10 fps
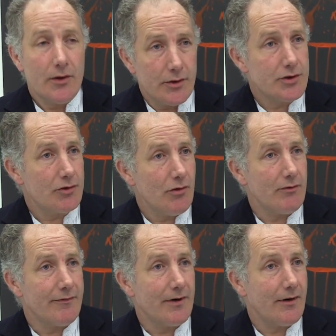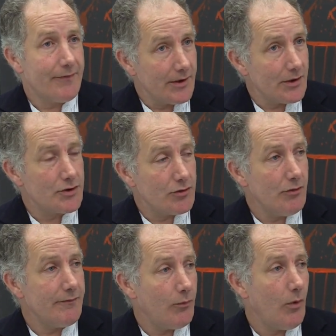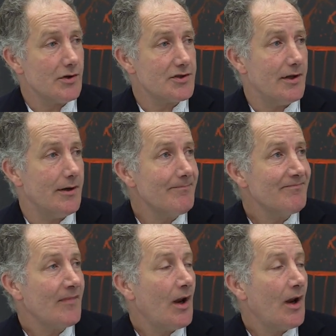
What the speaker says: the truth. And I think the truth was that